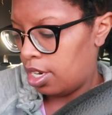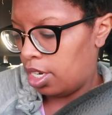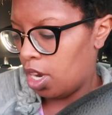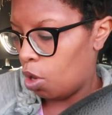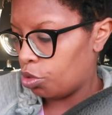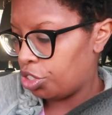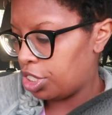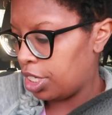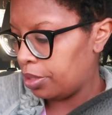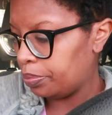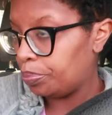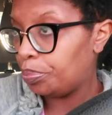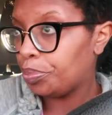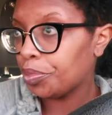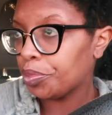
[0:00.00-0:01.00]
lotion,
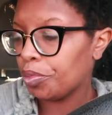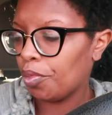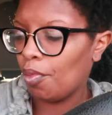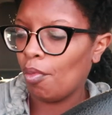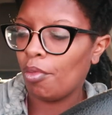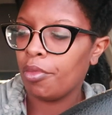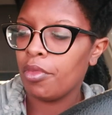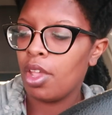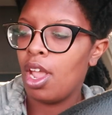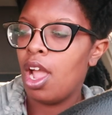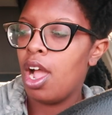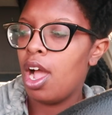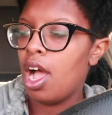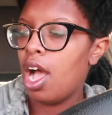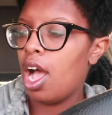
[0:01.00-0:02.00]

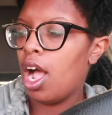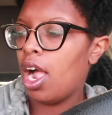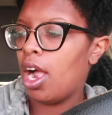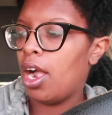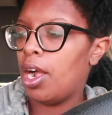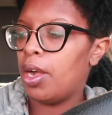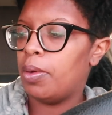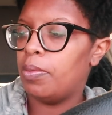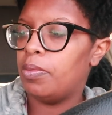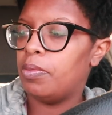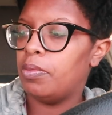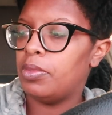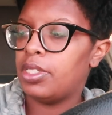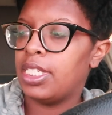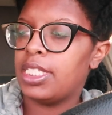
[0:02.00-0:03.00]

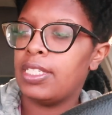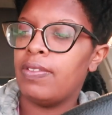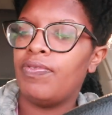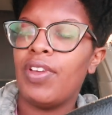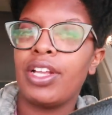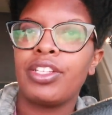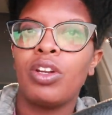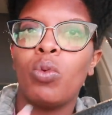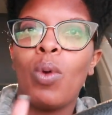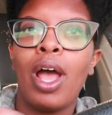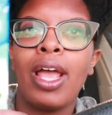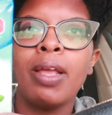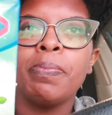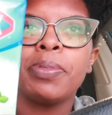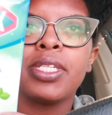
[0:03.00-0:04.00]
um, disinfectant
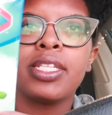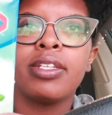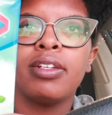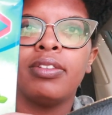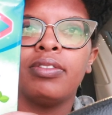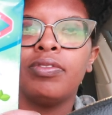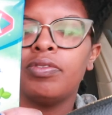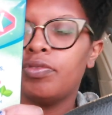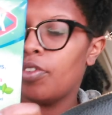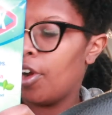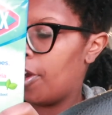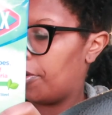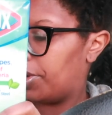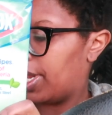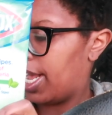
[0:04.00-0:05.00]
wipes
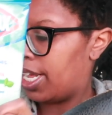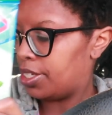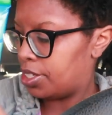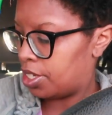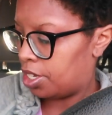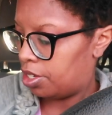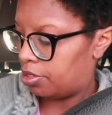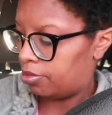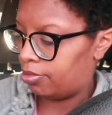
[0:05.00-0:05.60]
for her desk